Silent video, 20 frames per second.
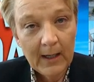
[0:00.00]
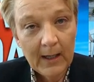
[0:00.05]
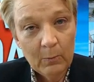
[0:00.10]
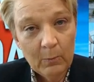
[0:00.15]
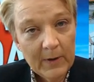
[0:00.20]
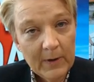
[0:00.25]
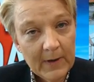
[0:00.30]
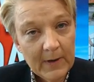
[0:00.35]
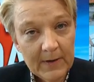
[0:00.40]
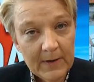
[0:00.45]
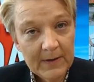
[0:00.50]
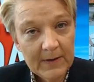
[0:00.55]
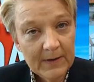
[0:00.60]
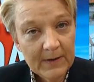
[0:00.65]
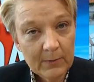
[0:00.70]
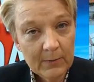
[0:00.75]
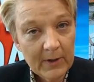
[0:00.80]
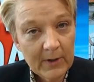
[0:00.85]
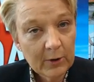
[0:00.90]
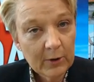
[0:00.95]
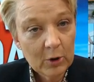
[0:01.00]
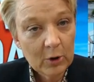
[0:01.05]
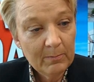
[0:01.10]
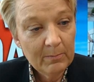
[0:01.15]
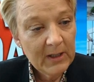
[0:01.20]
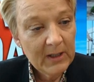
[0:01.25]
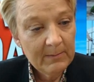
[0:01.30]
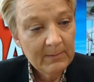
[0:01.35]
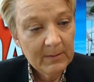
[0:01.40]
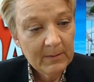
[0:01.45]
whether this is around
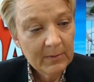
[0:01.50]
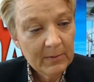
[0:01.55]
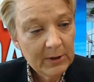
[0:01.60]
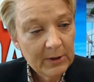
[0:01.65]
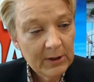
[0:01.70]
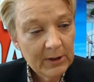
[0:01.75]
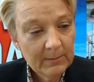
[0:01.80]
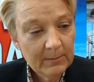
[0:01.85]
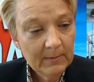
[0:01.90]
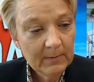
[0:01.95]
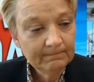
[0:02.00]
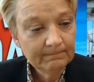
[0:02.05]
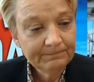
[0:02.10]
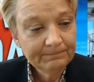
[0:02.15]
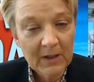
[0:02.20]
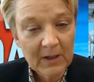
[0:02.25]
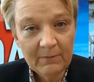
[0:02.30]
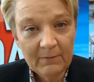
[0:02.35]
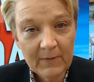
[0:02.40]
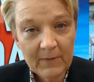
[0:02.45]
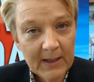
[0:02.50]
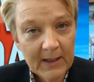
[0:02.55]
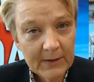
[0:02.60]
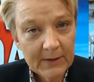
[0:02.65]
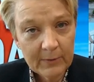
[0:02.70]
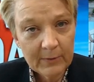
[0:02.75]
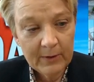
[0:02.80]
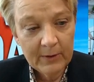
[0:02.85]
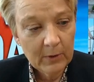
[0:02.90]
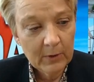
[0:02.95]
committee membership,
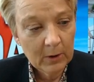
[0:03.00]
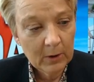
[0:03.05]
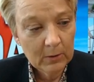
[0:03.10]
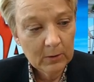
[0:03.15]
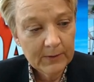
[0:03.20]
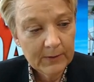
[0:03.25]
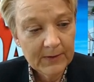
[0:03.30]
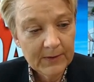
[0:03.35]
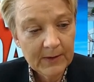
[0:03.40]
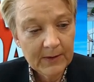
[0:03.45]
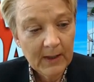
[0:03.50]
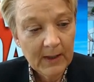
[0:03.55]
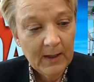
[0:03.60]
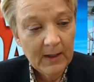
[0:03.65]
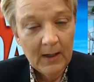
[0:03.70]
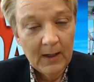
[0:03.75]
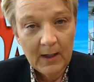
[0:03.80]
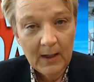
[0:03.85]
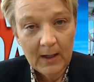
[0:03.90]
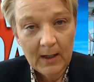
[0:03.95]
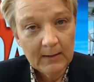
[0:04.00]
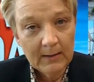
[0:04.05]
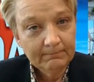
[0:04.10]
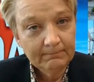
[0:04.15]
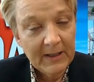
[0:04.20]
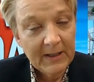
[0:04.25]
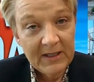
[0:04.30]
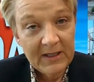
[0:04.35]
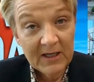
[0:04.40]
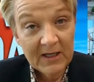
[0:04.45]
advisory roles,
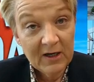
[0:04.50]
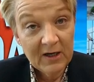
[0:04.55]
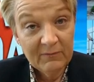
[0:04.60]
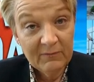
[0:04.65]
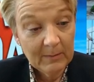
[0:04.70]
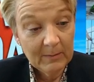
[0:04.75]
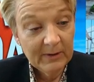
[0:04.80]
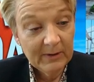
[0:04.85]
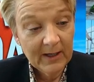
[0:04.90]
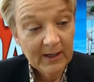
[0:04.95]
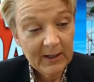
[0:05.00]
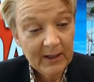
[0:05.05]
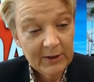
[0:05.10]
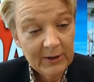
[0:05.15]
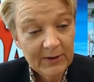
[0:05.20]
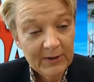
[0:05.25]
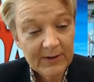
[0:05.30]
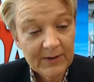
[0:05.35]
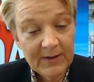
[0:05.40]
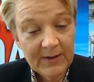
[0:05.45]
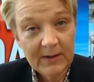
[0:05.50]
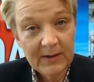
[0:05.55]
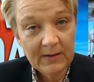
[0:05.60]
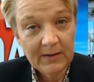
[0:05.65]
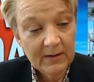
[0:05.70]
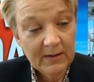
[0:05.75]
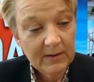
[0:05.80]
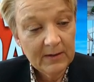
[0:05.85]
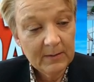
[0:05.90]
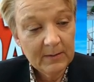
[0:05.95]
any kind of publications
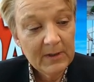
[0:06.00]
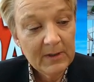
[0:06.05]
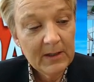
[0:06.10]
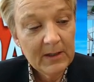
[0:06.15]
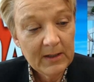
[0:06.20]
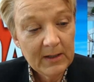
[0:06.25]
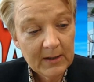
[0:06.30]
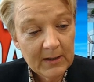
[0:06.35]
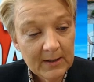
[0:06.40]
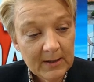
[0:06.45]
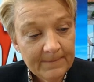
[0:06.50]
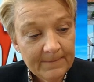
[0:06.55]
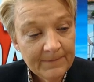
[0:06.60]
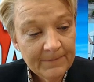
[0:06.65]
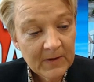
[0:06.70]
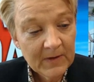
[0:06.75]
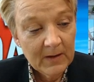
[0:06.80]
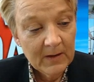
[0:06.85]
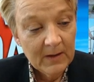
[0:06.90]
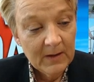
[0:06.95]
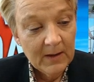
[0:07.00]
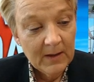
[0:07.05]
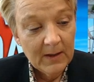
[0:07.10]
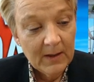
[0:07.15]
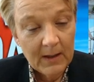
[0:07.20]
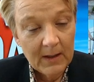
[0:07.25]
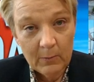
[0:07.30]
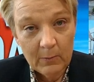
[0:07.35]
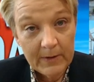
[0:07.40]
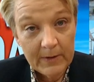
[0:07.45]
in the media,
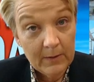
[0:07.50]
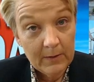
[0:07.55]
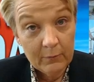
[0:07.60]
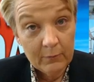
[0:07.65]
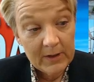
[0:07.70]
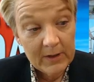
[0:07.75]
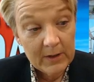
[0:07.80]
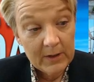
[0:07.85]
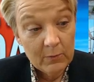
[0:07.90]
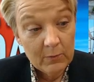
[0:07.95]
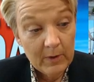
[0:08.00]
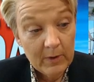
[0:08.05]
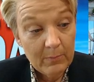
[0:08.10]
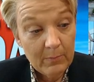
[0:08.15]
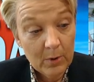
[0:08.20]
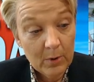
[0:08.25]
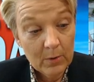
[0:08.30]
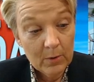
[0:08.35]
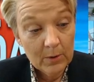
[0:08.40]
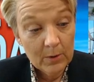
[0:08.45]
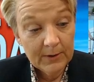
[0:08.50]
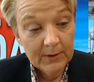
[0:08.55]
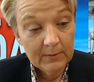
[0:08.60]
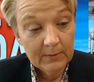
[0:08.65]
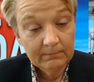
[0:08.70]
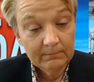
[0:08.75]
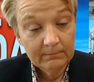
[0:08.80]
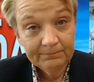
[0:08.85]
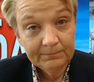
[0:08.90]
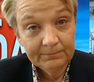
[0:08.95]
whether you've written a report,
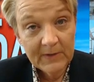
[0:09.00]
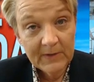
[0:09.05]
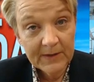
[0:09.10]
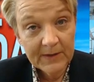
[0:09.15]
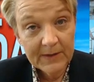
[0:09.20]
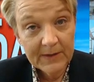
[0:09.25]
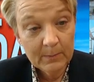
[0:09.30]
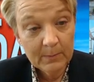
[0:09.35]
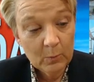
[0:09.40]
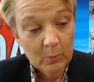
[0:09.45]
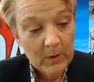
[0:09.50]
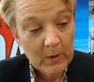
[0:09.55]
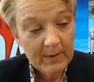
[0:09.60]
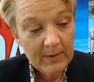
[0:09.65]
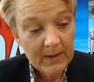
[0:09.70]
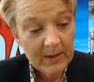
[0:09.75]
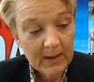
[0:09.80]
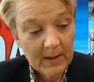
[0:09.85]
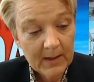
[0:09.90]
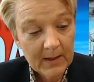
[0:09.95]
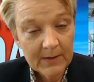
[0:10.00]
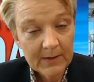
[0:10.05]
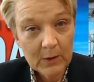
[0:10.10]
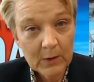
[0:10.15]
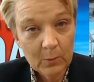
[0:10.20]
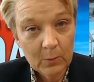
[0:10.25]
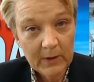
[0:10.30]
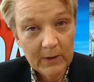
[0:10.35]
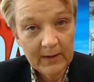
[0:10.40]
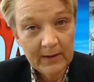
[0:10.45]
done some webinars or
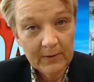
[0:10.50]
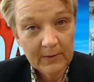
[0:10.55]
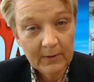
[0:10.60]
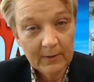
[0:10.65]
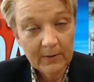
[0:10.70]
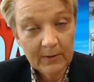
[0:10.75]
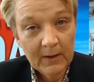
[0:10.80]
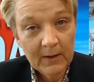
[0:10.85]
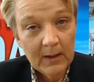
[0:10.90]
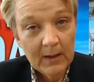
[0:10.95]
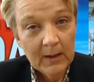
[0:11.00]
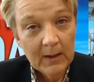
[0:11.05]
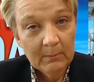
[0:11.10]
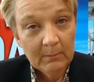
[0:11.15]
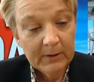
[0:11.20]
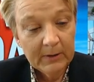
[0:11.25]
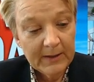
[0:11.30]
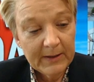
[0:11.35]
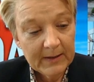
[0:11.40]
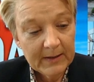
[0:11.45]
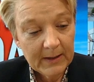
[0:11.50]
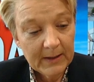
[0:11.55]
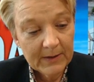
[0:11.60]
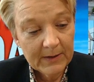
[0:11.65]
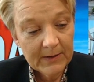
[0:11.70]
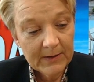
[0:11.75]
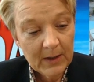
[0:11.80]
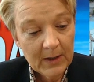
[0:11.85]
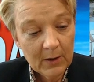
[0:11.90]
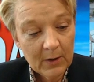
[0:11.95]
whatever not. Please let
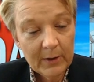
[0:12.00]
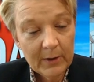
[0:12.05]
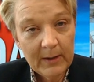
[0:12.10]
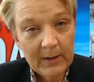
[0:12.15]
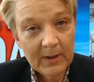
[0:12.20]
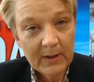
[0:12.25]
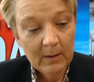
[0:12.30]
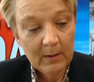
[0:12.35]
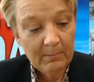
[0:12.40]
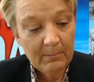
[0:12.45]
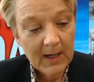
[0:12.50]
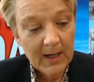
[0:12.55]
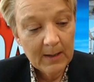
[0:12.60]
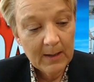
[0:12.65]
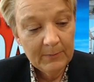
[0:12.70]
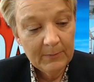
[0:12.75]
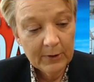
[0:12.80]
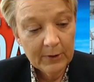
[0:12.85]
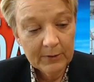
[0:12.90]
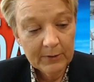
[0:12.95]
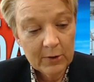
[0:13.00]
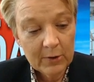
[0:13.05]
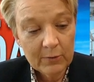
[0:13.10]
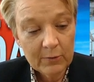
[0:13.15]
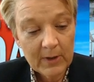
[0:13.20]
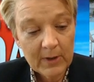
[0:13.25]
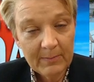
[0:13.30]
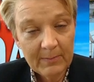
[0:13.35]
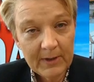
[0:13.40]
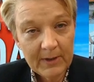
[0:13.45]
us know. Email
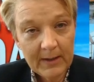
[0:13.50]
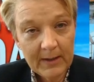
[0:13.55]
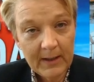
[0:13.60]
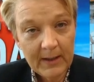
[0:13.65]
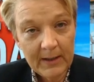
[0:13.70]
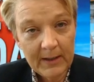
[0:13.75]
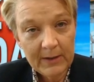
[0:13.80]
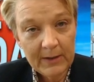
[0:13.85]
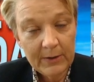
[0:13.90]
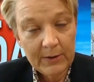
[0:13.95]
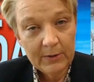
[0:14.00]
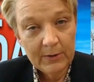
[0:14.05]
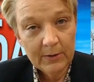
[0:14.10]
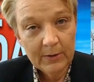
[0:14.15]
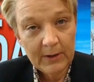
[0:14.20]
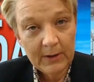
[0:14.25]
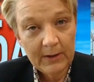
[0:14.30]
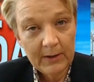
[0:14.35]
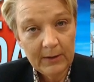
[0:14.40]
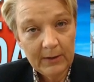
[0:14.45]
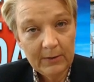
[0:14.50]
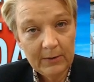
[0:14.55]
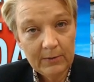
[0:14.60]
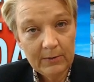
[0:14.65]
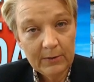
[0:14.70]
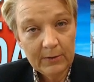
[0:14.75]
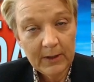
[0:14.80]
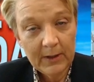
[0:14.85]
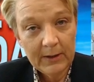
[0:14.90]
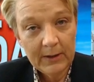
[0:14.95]

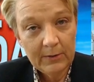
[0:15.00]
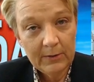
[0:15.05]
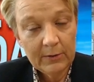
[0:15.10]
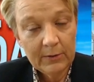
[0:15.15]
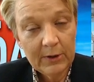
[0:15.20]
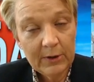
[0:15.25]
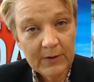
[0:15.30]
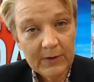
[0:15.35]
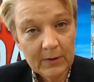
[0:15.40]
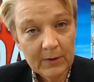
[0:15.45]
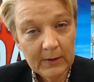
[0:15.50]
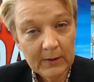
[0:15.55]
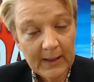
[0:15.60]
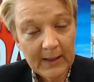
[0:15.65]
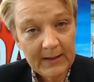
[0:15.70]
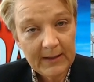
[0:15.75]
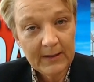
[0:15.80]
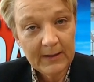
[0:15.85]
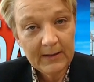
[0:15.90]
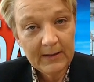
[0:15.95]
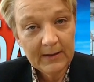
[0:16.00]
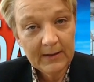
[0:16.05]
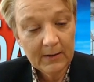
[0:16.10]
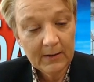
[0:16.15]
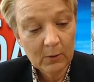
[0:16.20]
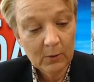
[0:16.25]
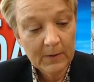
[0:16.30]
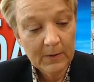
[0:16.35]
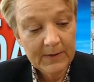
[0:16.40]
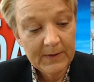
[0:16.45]
barb.karapi@anu.edu.au. She's collating
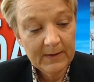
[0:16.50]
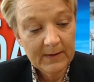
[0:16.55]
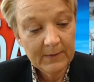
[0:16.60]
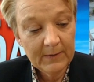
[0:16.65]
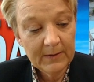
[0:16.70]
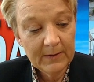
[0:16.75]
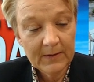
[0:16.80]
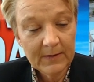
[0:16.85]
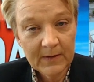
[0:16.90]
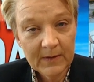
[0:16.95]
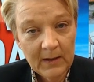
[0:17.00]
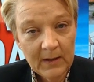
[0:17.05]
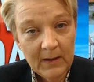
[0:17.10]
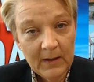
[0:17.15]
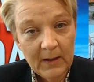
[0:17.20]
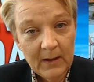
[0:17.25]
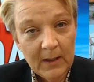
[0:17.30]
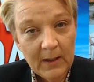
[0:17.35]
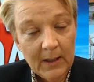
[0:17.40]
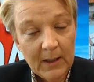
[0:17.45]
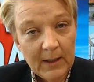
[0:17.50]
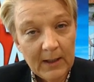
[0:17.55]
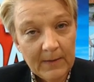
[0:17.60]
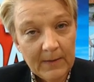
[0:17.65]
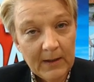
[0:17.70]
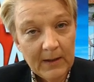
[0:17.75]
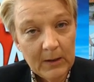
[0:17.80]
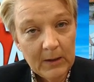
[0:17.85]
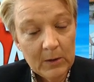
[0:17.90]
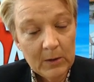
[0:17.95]
all this evidence, and
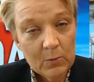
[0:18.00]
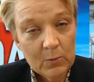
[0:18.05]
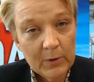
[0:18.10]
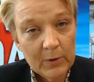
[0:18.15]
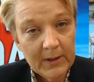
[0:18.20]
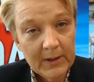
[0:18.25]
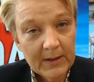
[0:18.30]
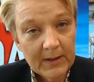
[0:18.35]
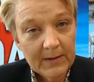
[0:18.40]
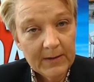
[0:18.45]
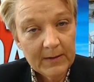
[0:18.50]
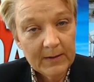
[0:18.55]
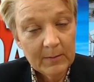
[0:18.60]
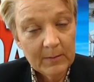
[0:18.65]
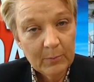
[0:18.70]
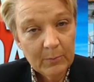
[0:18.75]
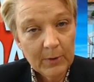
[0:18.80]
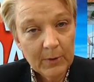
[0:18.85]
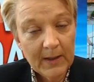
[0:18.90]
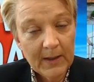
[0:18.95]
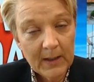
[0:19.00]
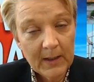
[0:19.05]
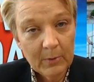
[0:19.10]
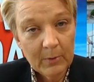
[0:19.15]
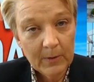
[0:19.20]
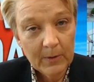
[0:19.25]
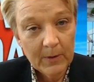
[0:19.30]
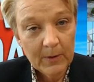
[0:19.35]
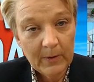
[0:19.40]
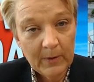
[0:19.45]
then we can put that up
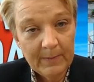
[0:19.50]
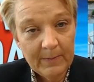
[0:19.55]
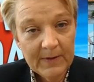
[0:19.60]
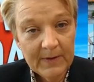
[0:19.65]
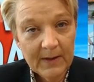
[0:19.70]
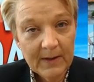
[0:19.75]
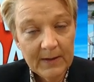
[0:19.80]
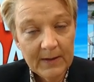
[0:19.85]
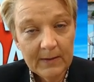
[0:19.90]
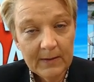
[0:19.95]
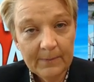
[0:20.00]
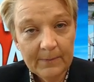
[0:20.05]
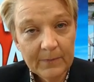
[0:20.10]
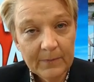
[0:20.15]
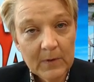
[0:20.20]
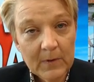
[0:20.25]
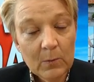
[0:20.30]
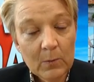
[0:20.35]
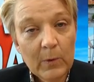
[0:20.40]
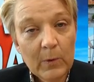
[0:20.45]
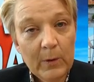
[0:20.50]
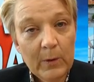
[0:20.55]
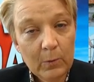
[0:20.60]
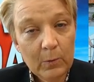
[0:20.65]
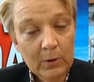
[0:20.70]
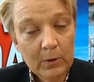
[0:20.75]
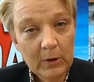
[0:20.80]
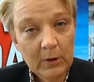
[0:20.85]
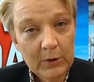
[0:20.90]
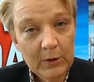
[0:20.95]
on the website. We
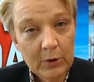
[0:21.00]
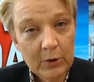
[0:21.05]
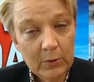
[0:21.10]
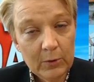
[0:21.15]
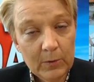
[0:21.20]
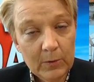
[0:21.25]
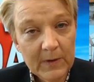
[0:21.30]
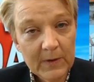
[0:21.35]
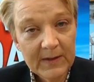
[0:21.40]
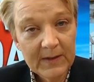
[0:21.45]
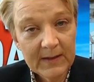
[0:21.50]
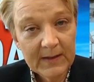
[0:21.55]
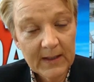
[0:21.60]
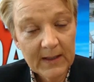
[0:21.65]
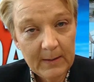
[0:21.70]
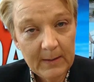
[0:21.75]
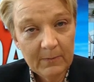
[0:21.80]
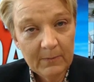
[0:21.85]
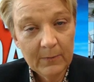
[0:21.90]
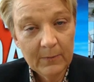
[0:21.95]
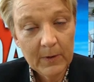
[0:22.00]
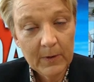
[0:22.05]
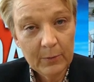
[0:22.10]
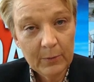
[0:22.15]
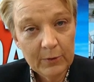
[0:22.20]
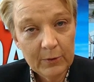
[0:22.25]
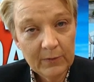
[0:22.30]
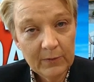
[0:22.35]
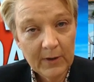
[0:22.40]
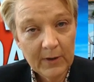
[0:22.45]
will do the same for the
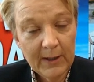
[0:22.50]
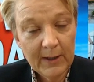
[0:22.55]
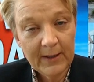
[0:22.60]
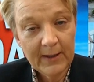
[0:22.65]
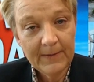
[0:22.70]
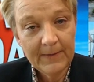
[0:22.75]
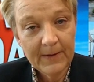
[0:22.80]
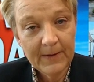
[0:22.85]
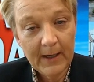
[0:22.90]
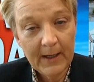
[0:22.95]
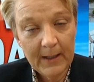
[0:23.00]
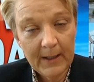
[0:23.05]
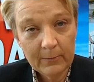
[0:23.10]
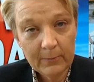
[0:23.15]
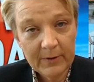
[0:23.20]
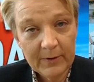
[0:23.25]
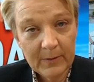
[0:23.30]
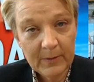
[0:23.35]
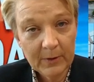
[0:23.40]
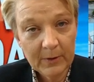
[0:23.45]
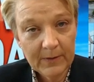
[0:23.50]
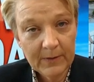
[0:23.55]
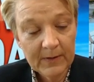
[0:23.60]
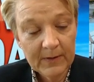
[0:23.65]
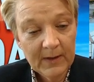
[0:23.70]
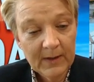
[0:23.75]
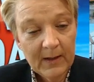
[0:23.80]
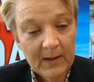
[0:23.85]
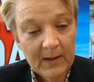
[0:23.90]
bushfire and the hail response.